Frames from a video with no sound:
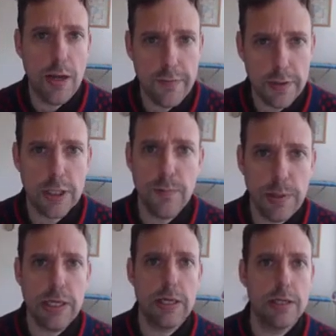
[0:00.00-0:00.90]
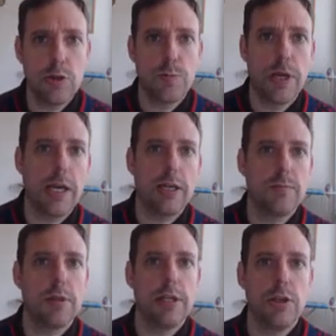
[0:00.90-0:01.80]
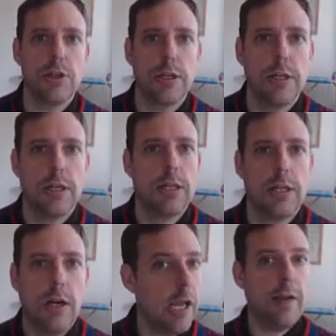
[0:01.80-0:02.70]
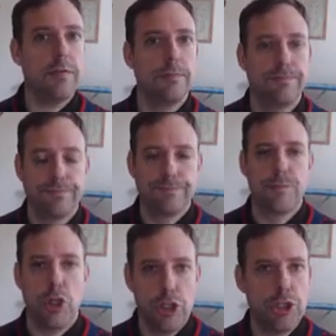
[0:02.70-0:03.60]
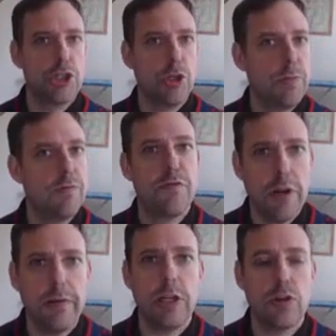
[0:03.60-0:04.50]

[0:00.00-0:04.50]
ever compared Japan and Malaysia? I haven't. So this is going to be very